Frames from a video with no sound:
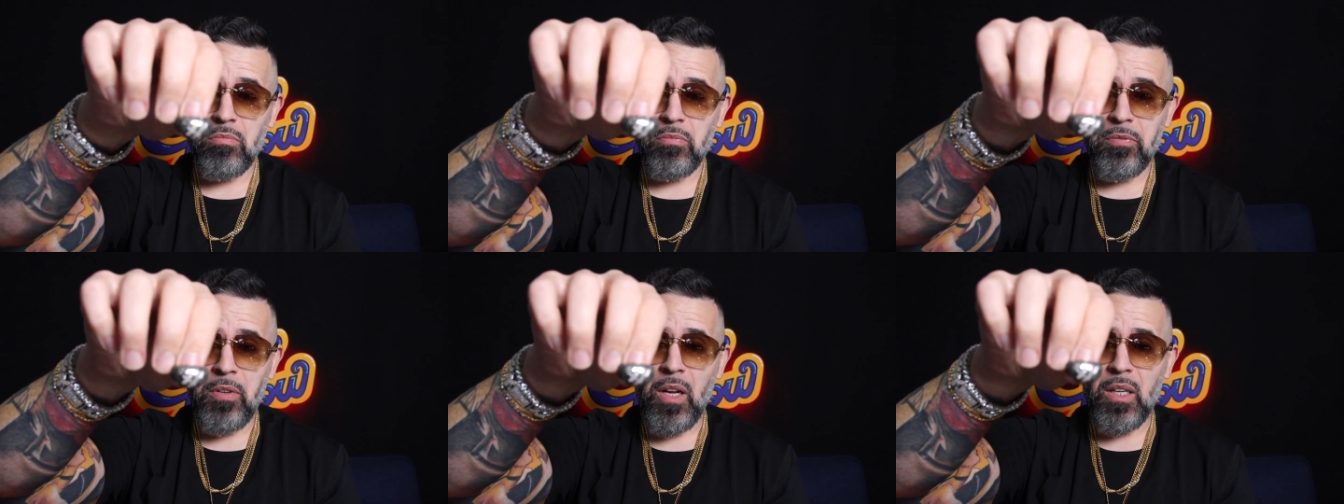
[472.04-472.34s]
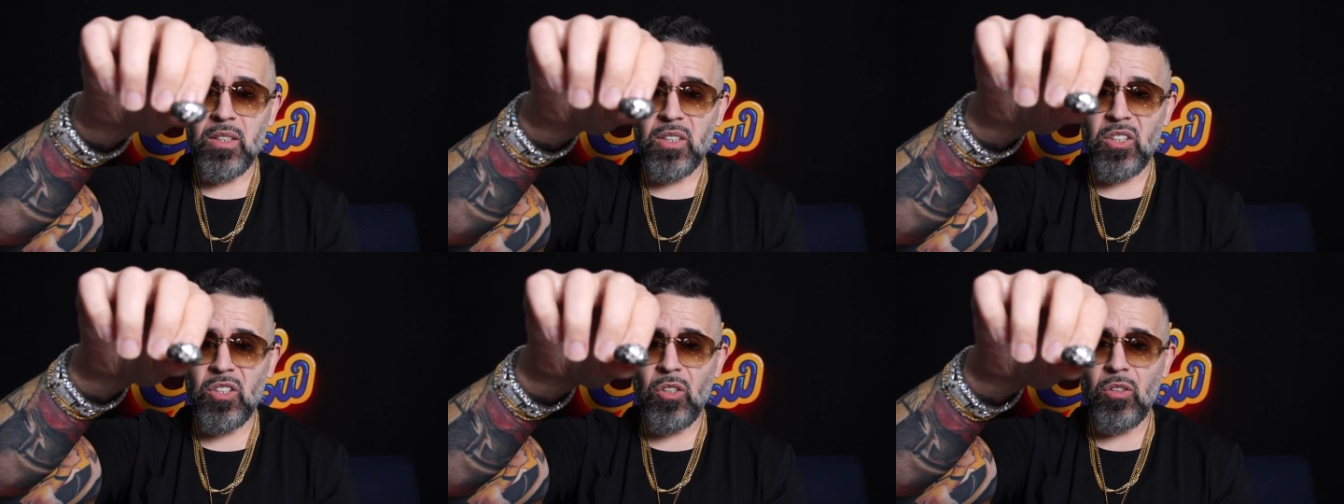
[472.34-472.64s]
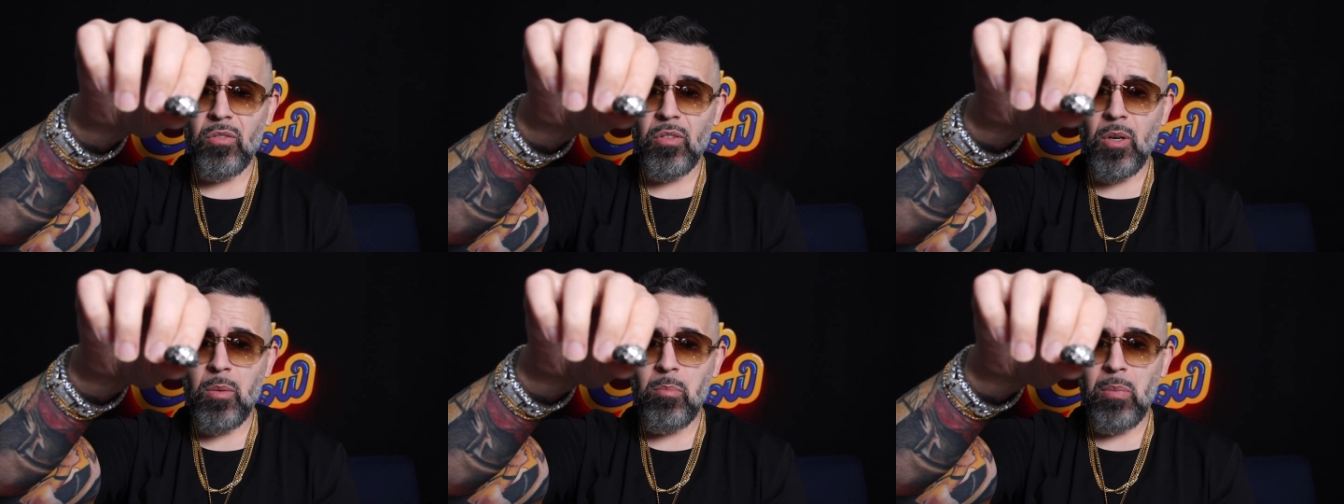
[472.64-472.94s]
fuck,
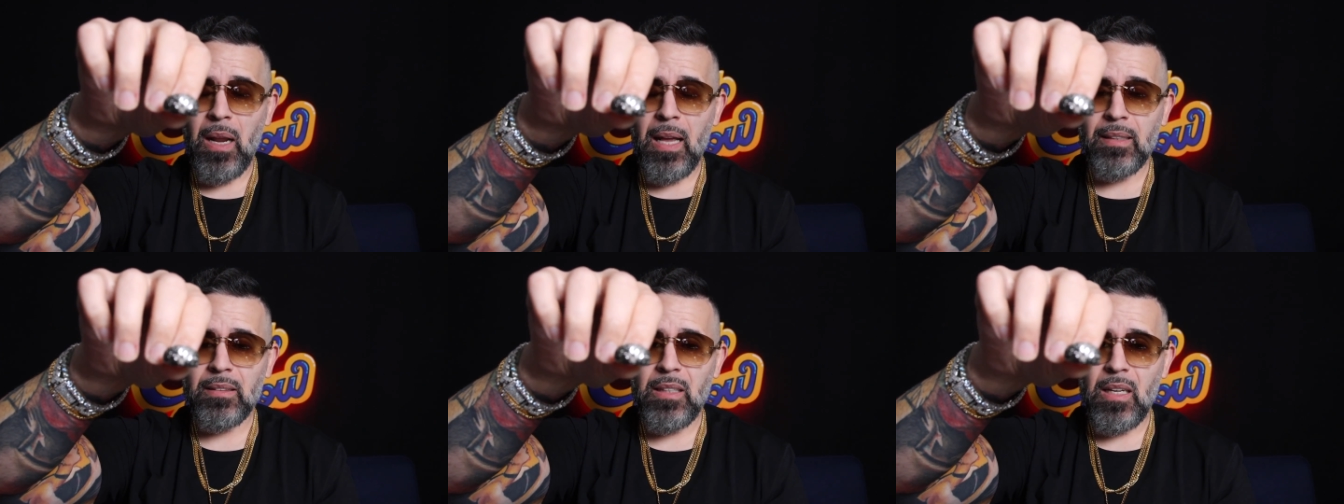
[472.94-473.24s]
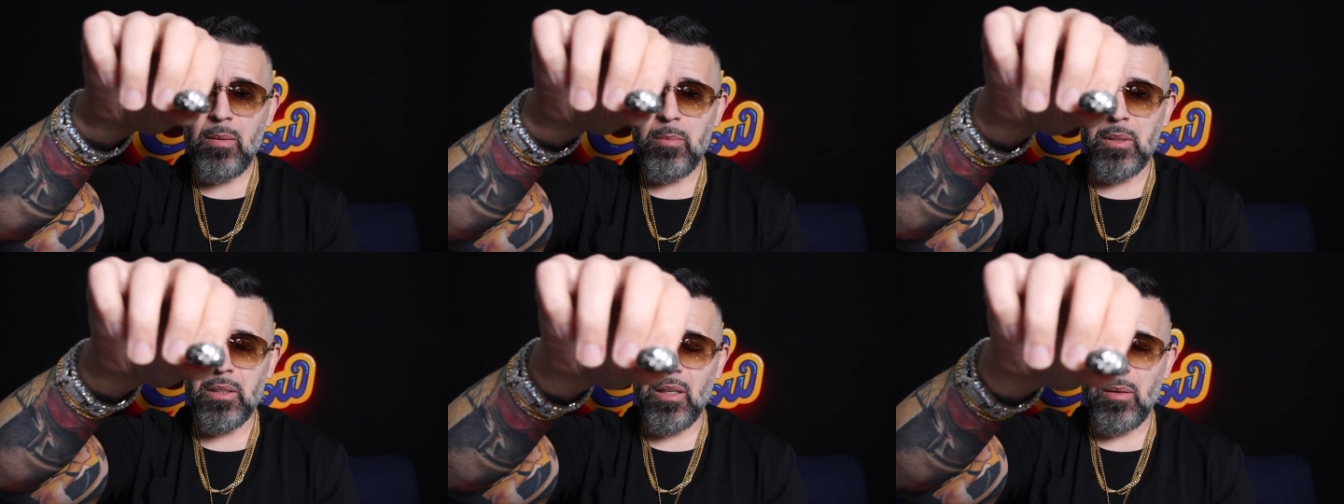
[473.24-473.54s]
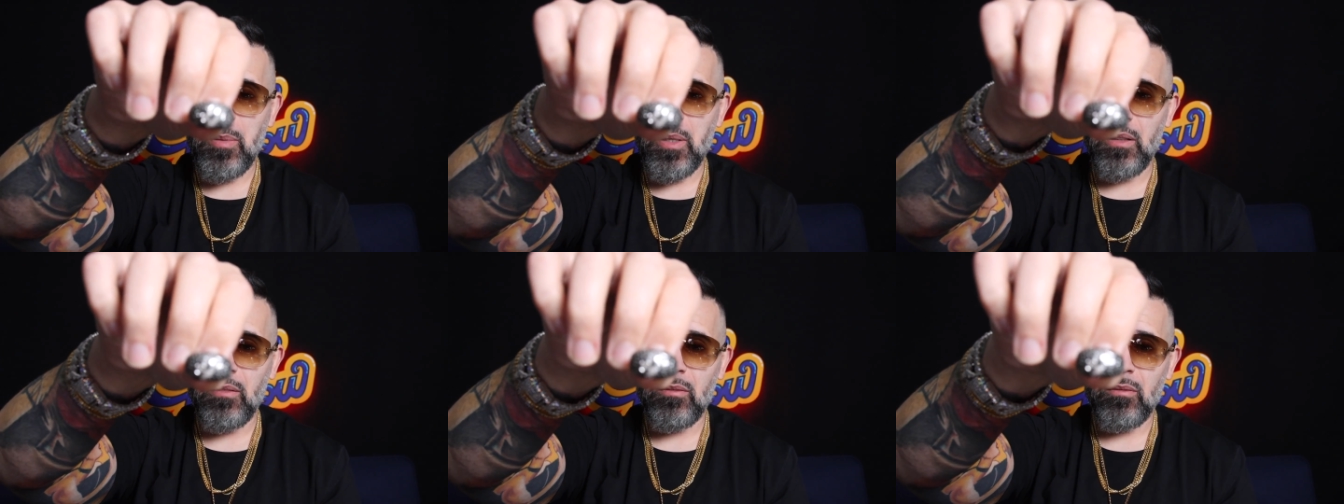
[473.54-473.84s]
silver and black diamonds. I
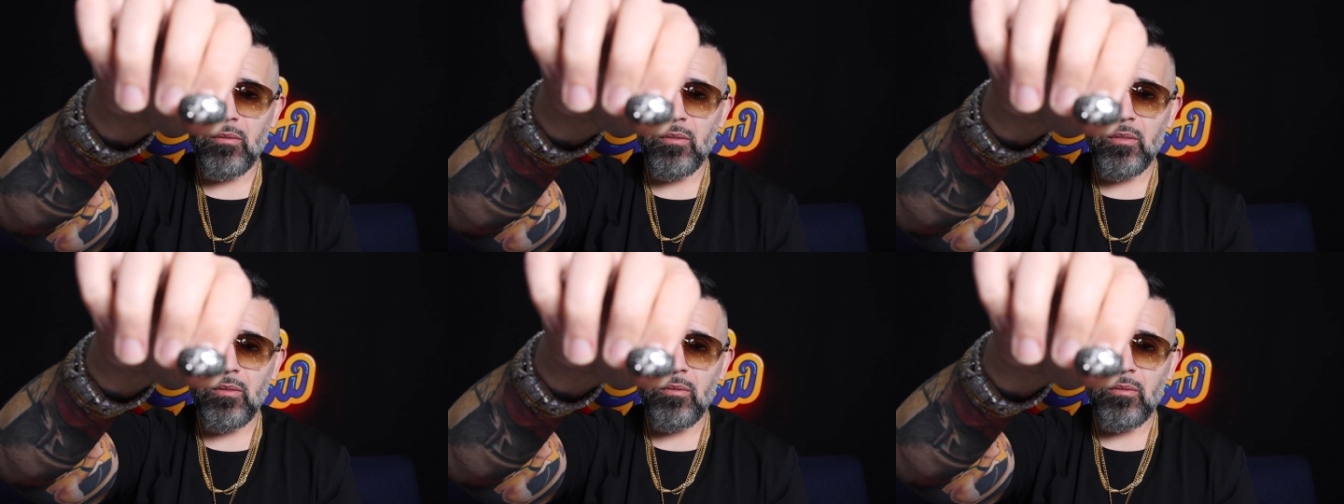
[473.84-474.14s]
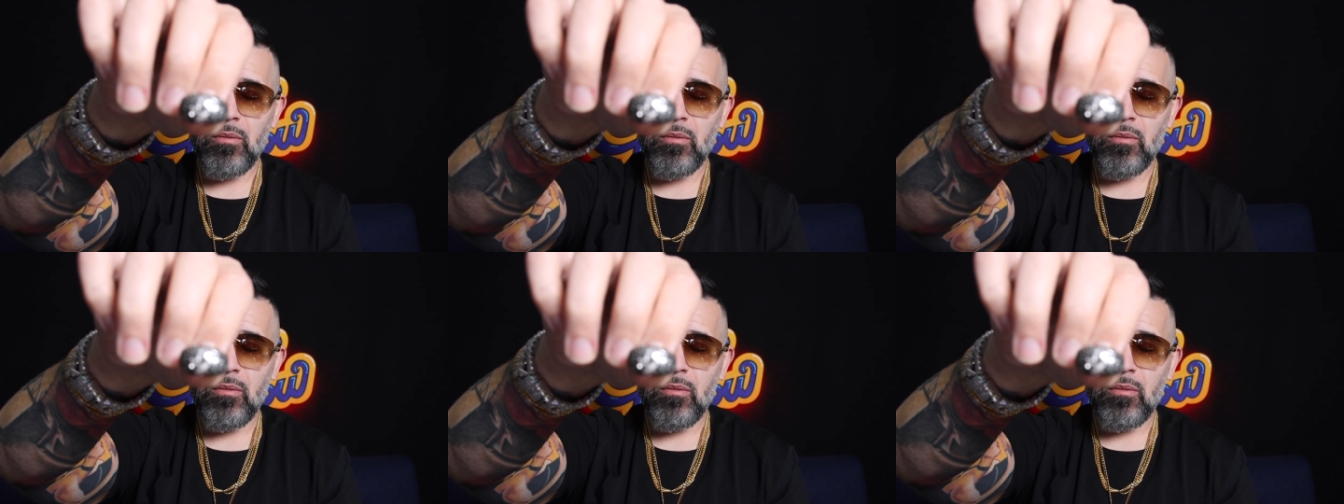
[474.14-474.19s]
mean,